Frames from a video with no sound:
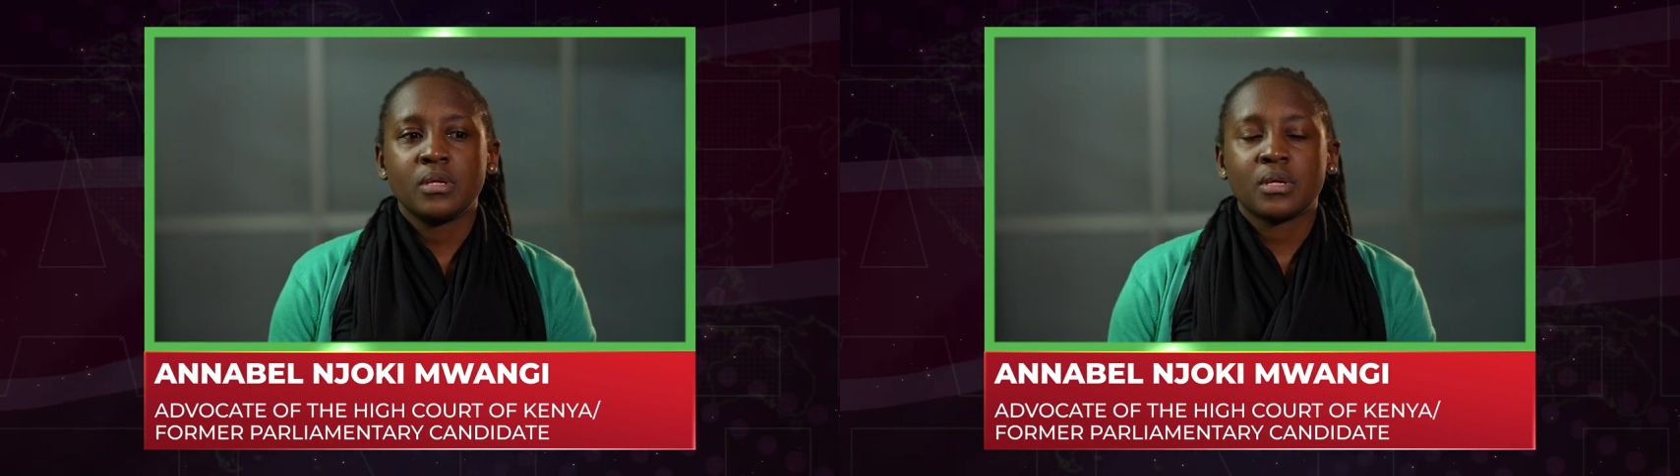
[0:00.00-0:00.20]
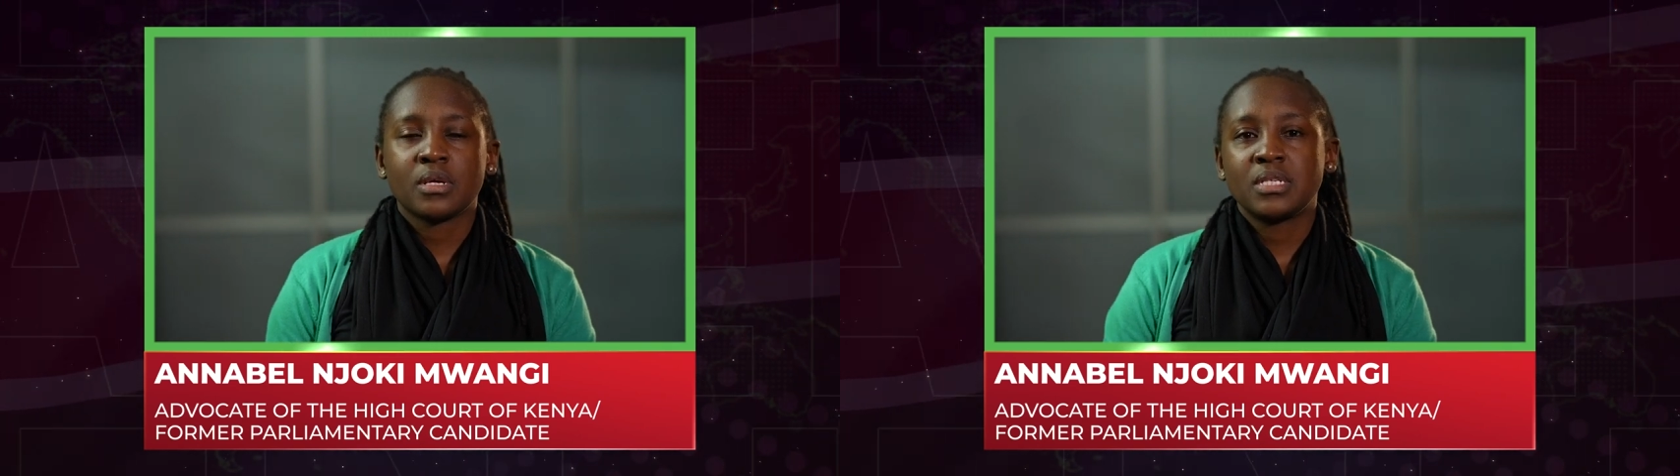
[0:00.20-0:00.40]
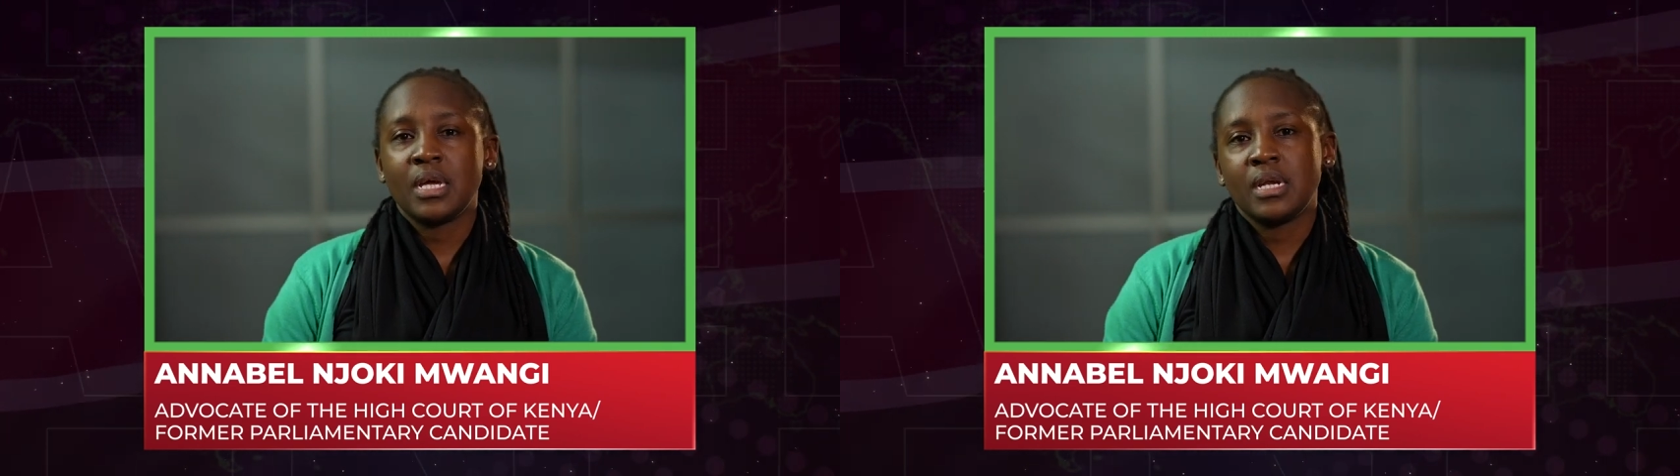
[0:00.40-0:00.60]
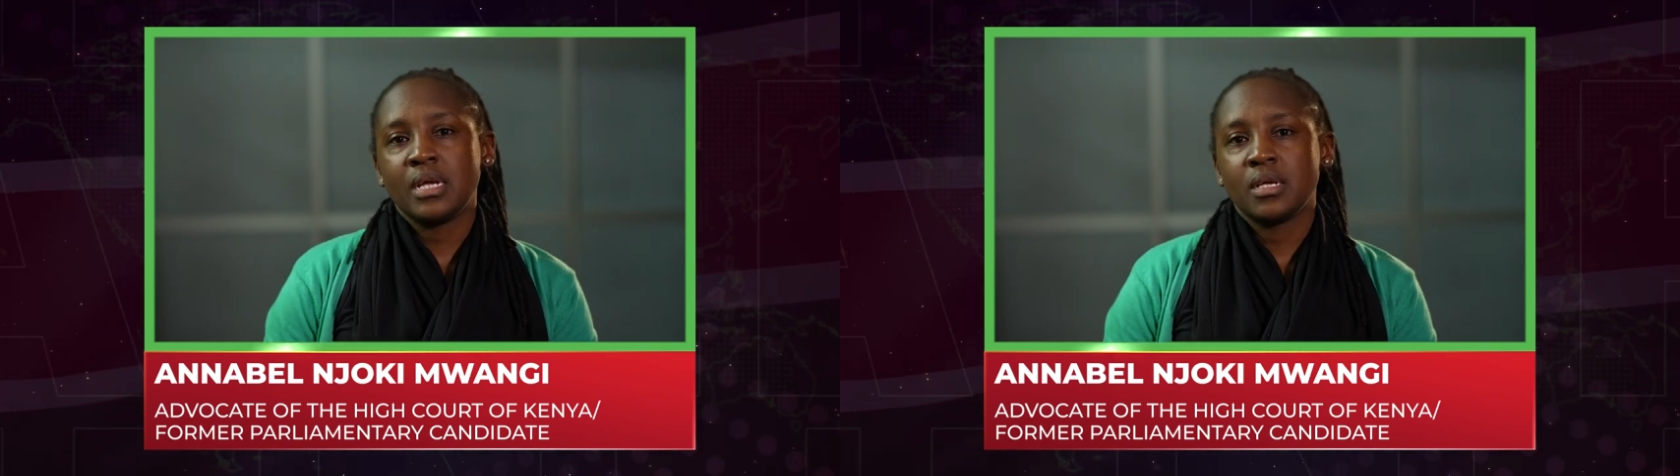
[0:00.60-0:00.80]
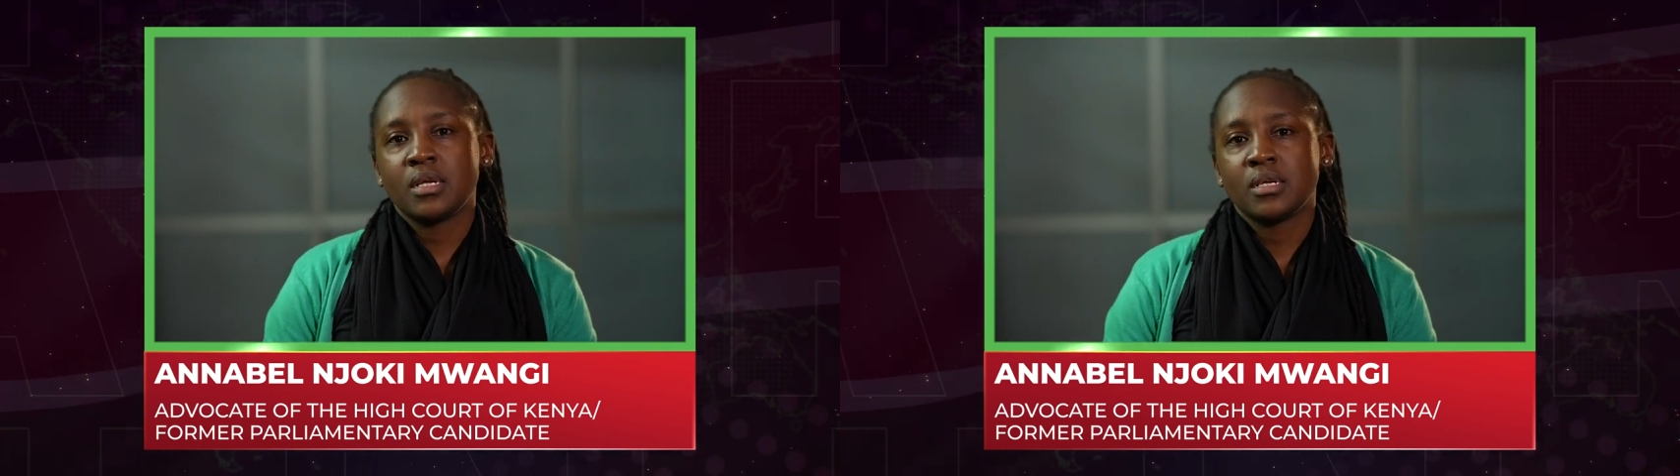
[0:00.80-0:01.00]

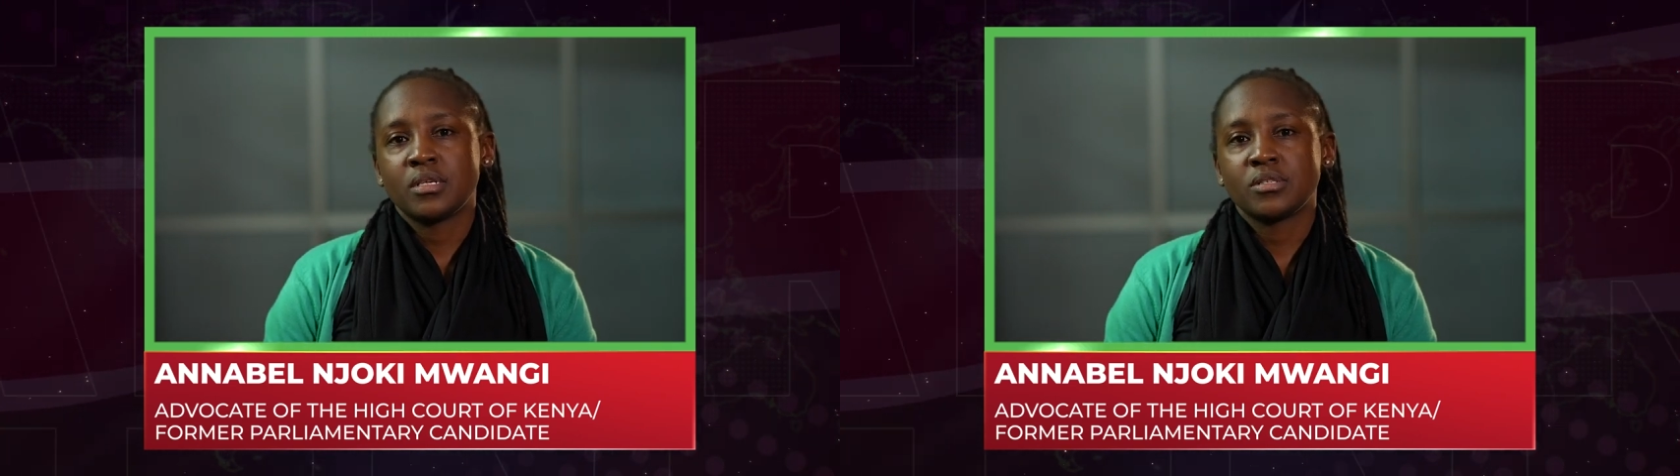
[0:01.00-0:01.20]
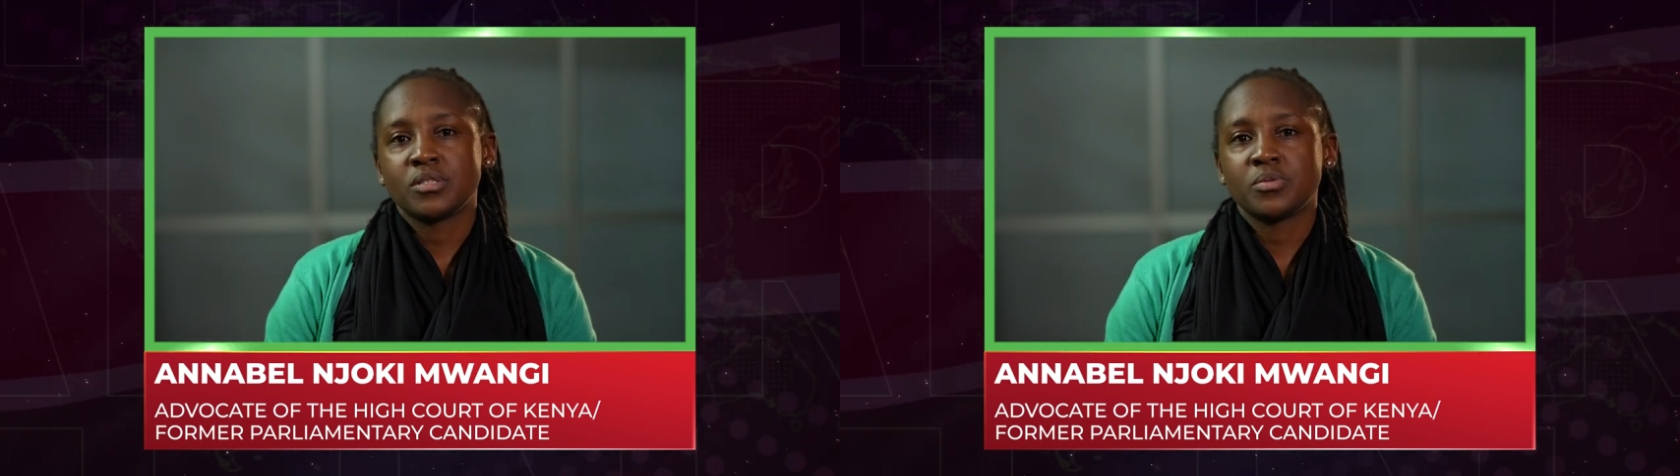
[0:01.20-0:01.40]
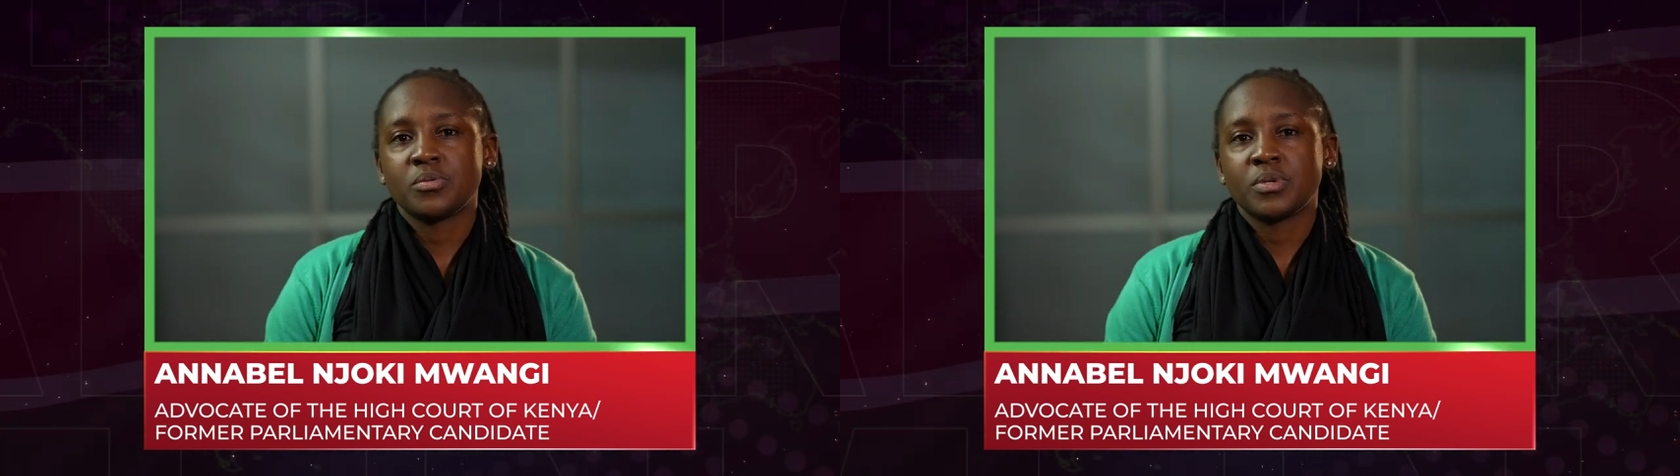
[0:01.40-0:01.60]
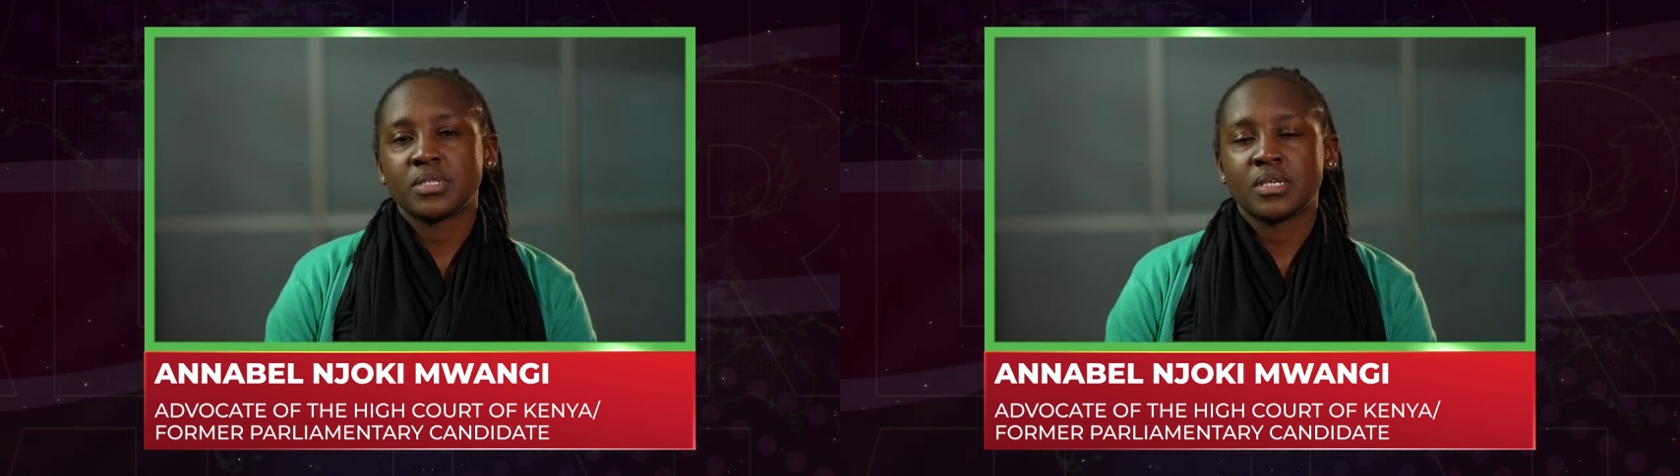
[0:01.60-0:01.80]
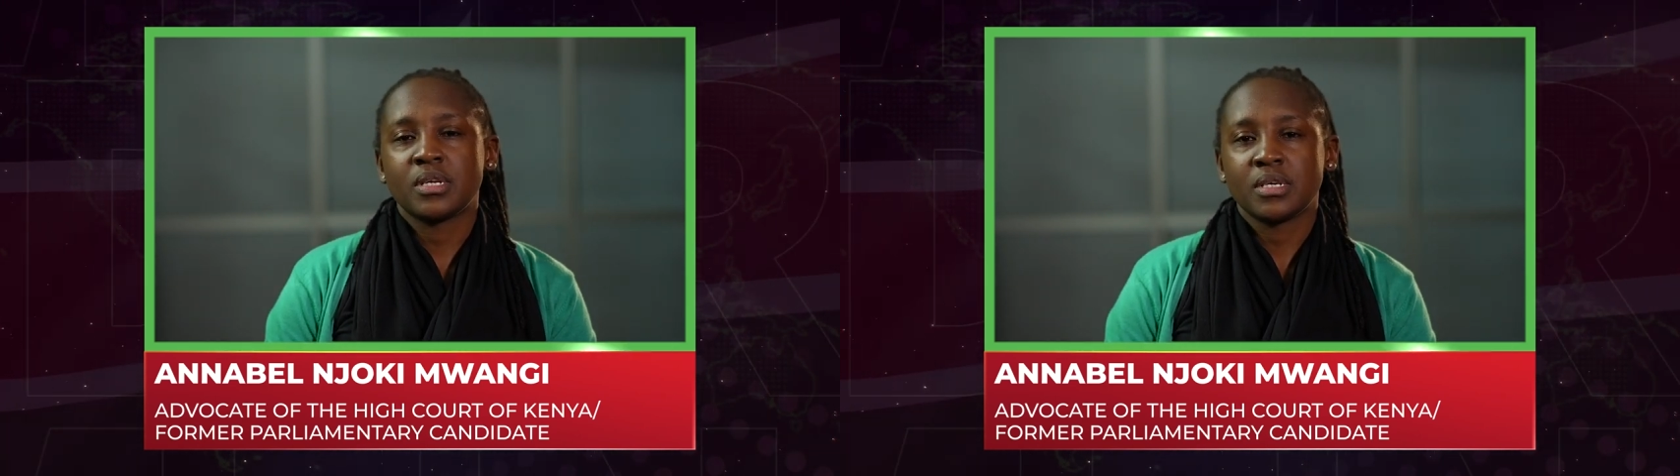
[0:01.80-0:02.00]
curtailing to a
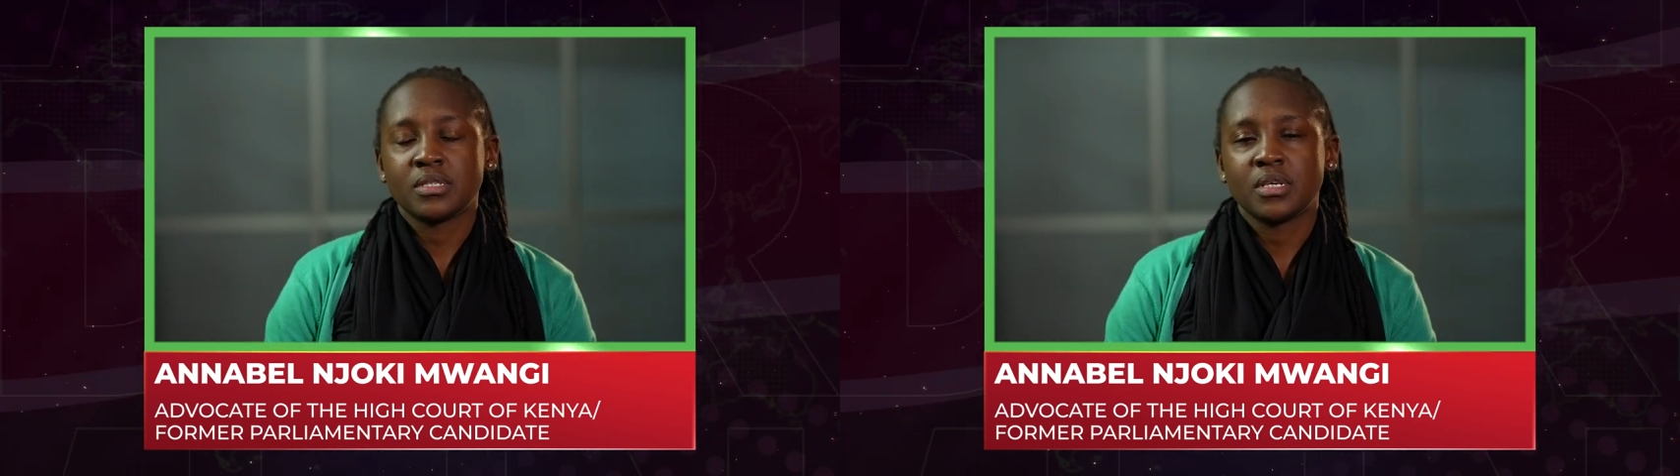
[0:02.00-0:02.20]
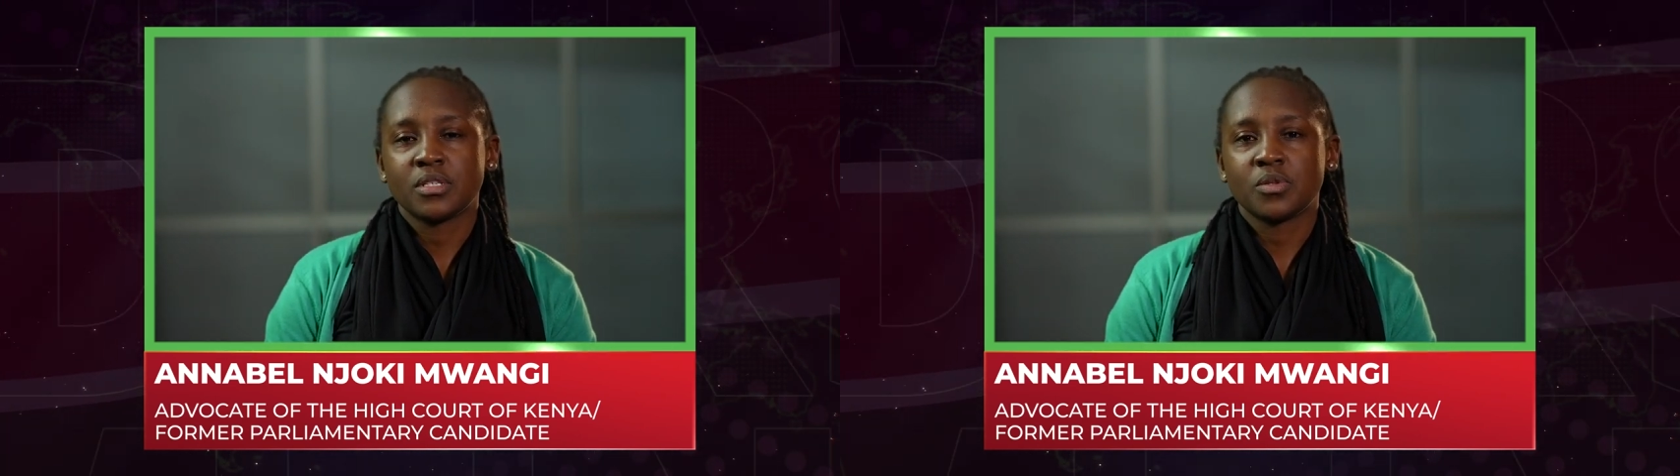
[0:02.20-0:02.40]
certain extent.